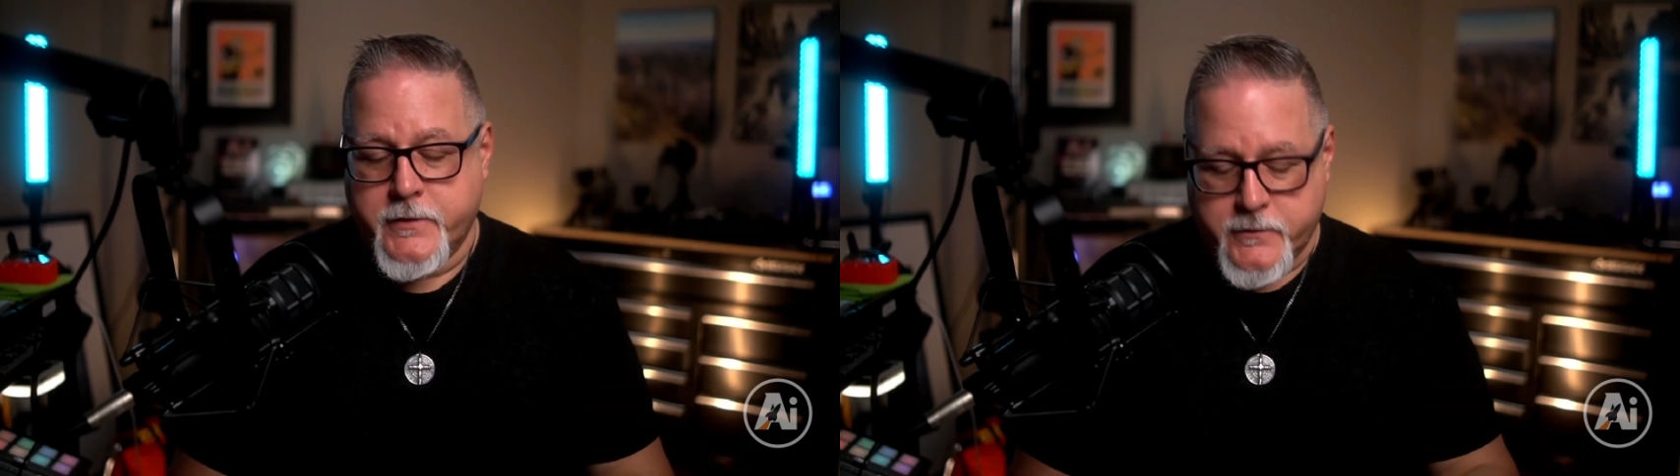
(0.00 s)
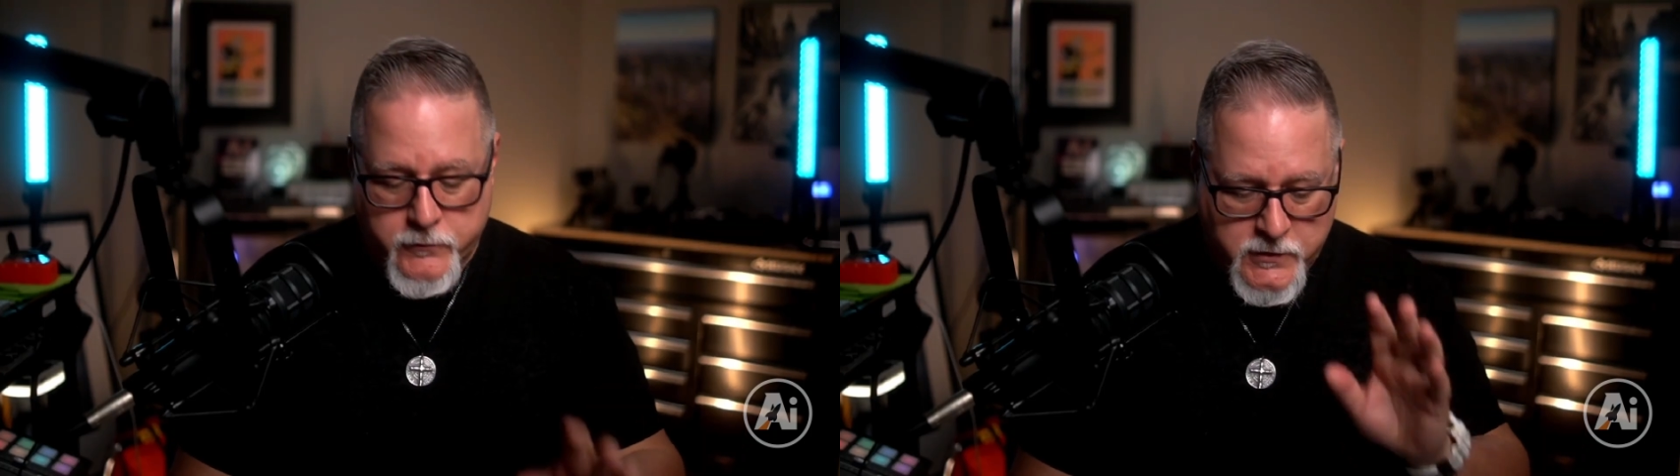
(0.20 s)

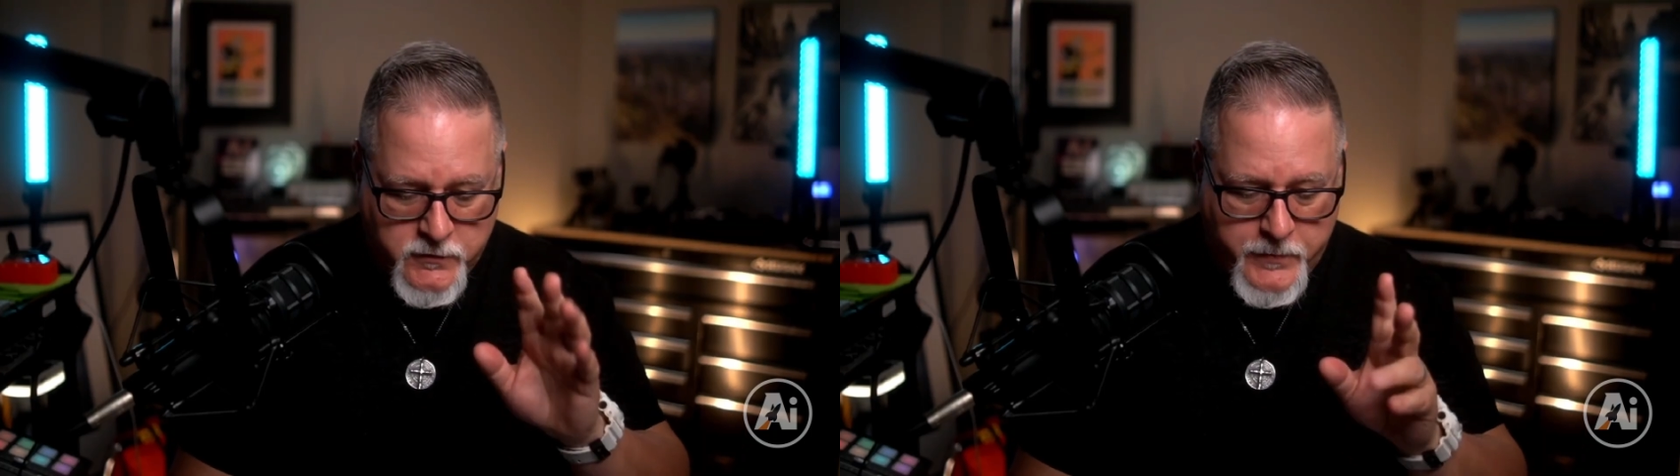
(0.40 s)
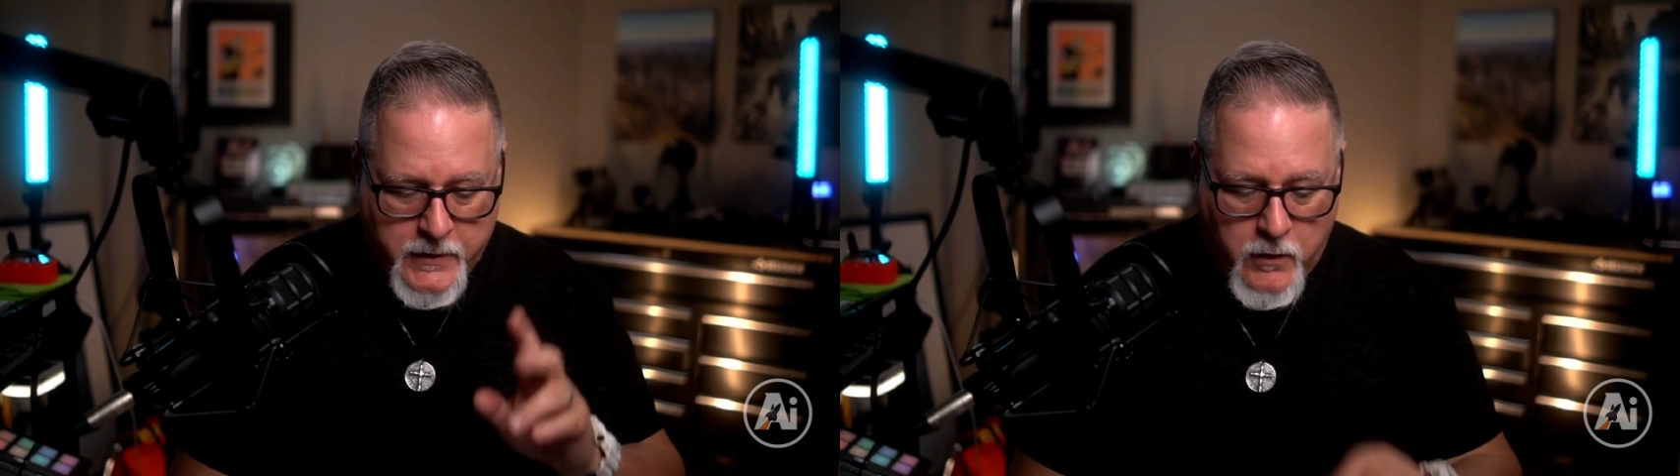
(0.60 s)
So
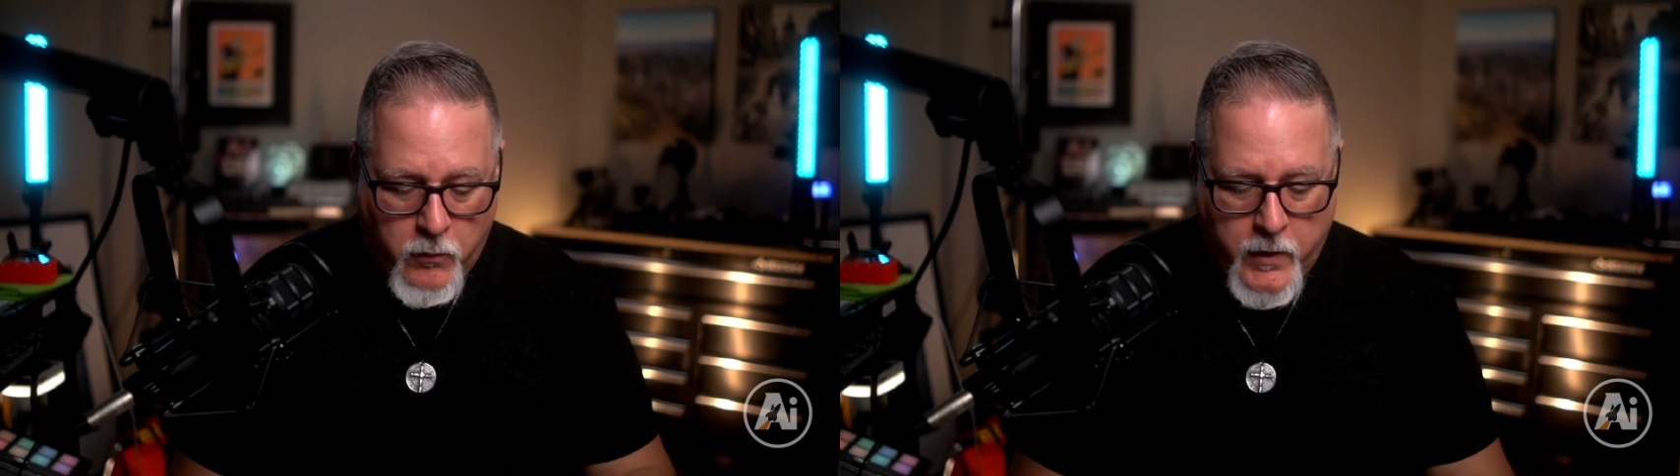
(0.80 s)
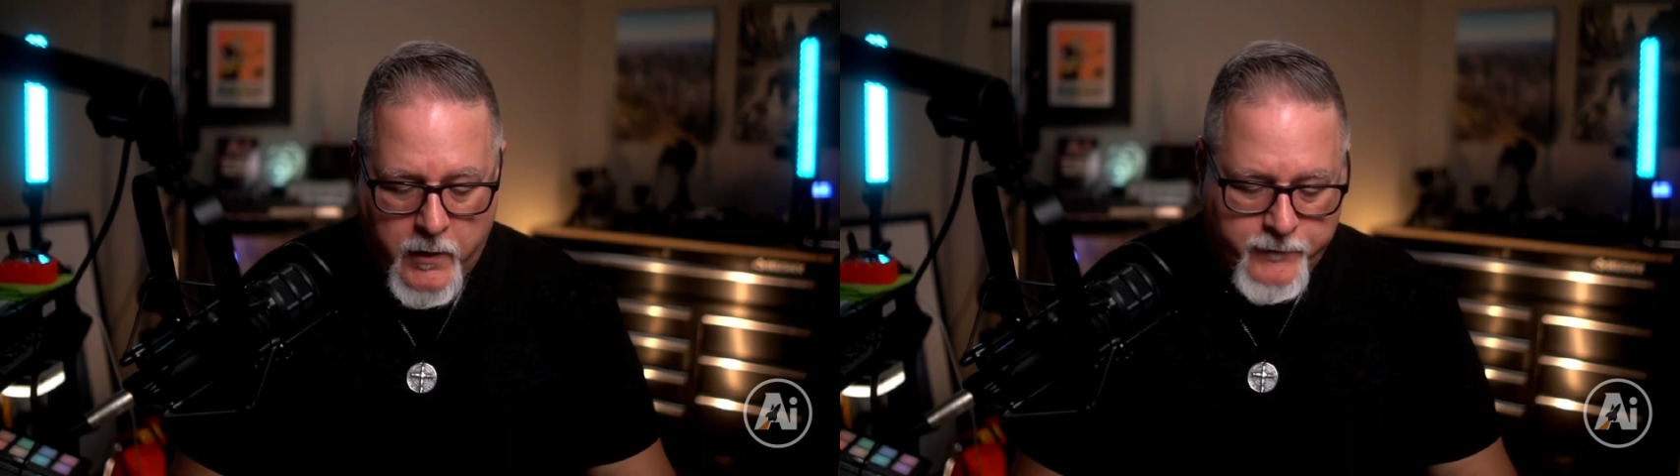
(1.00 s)
just be
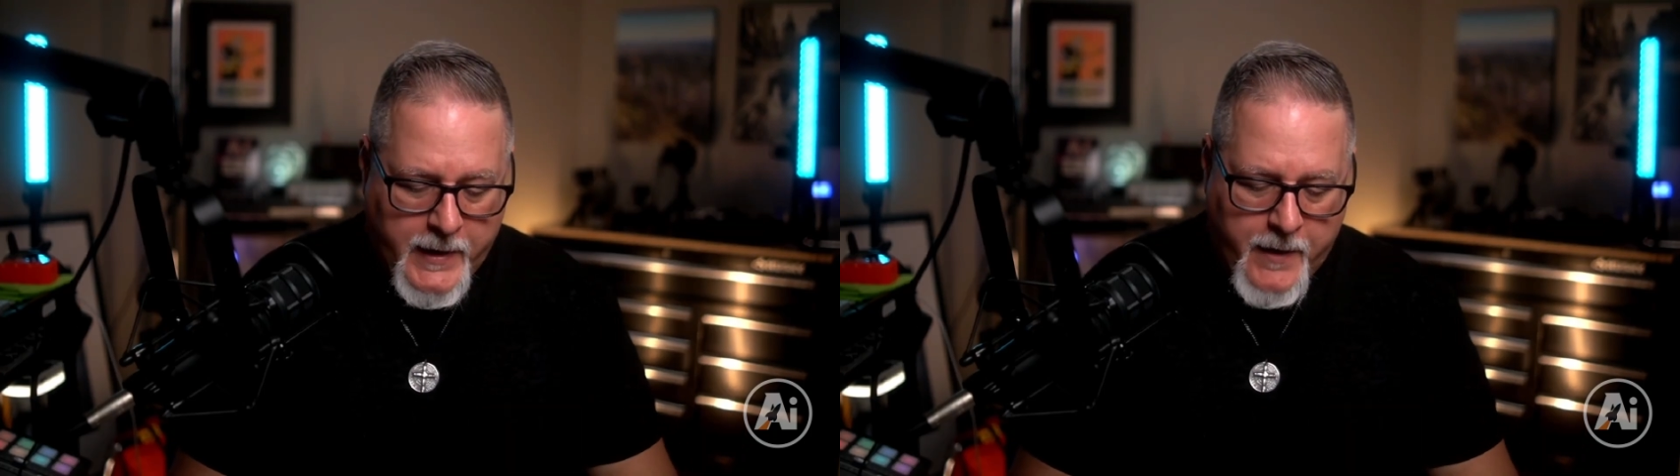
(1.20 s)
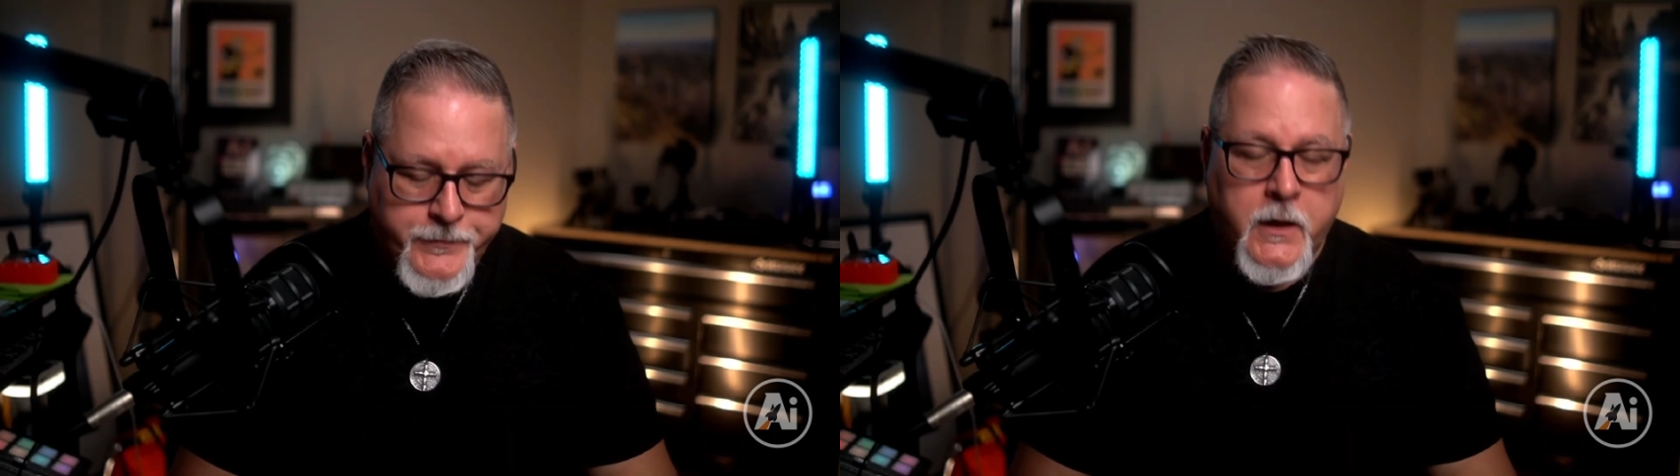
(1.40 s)
aware of
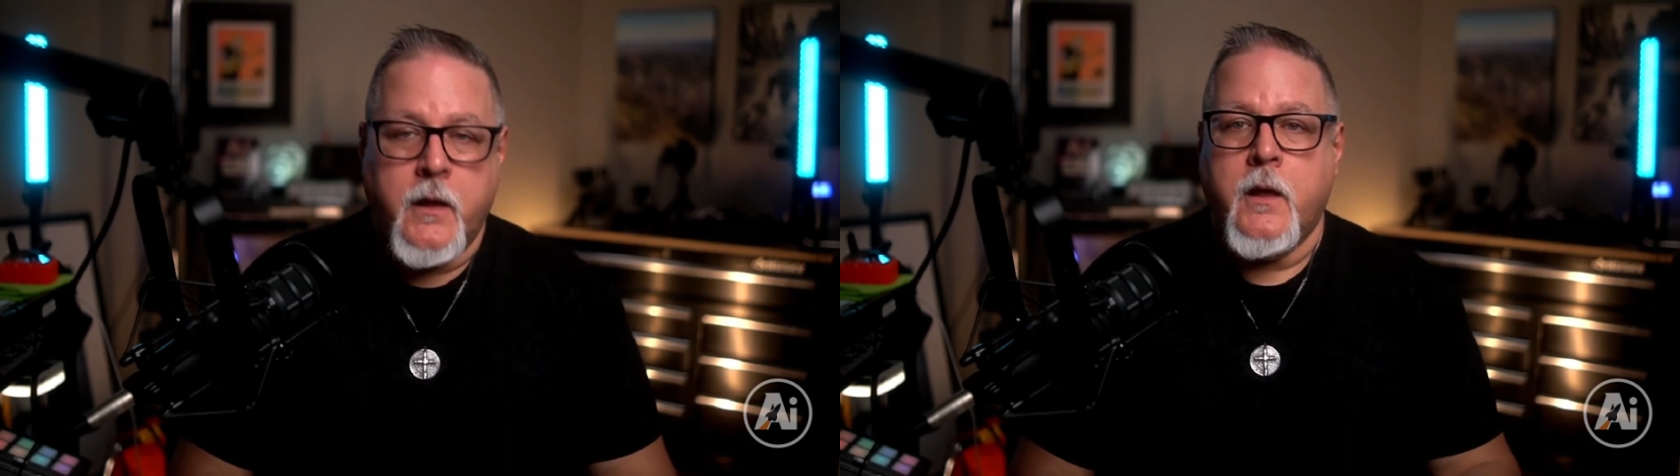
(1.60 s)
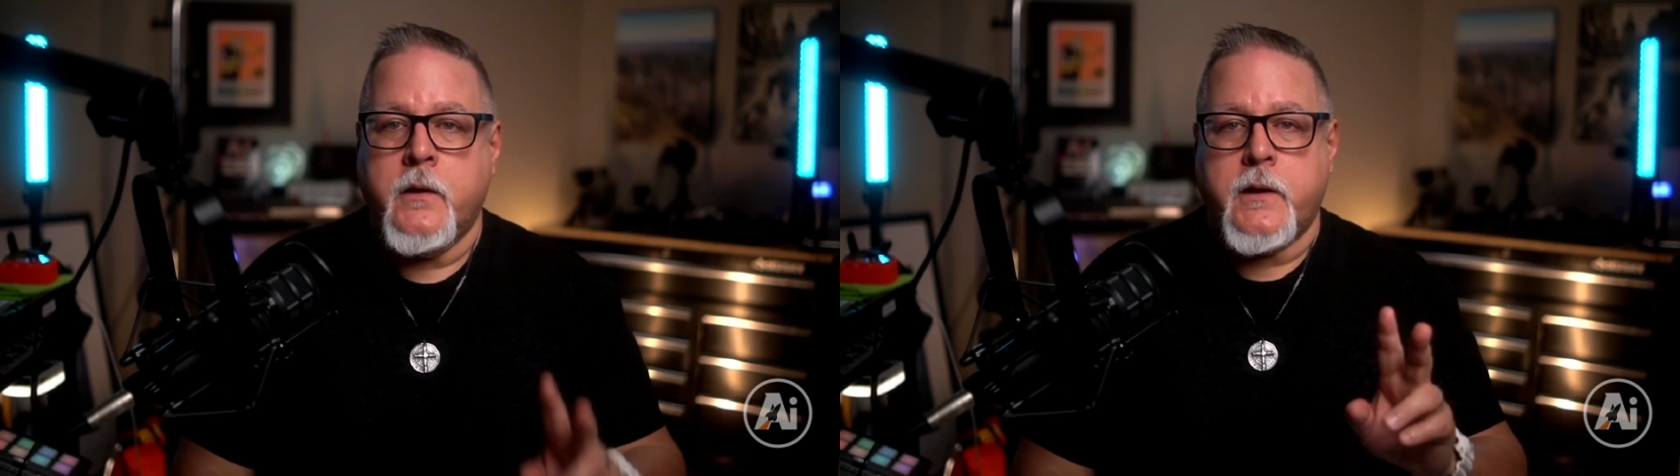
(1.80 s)
that.
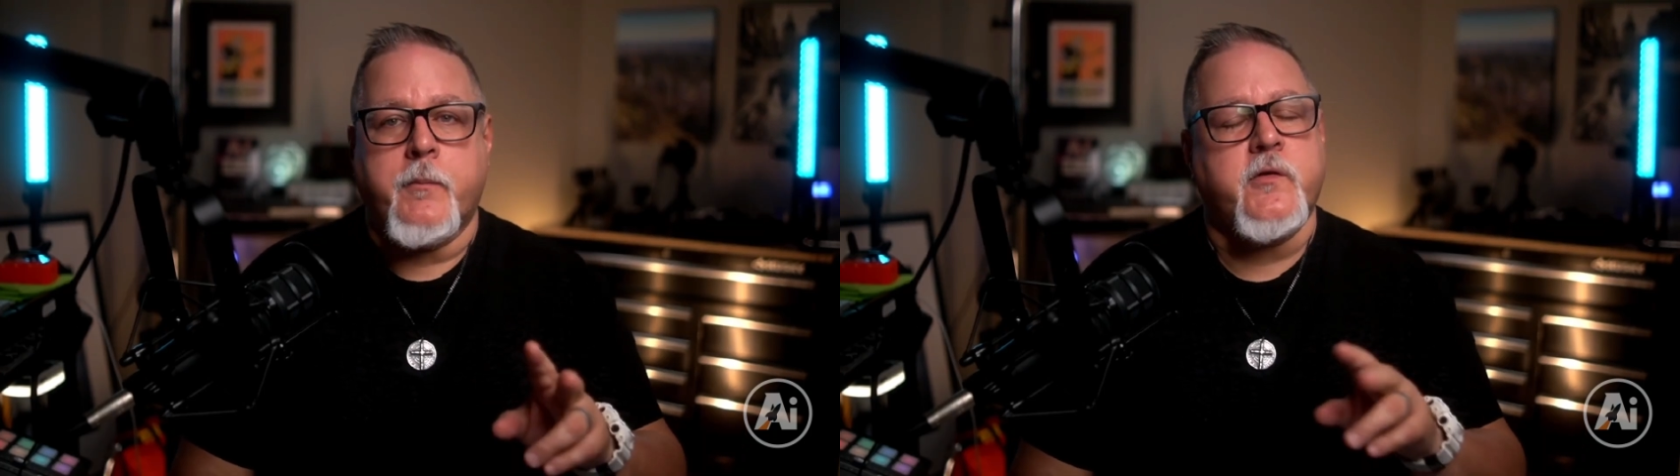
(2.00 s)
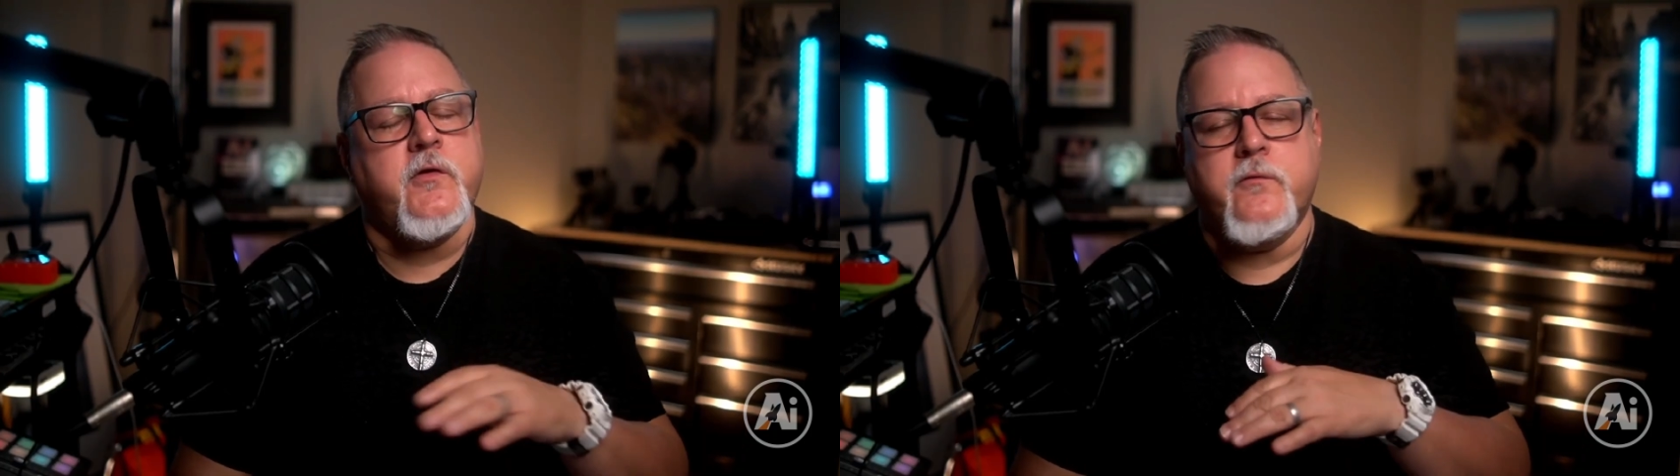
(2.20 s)
Number 2,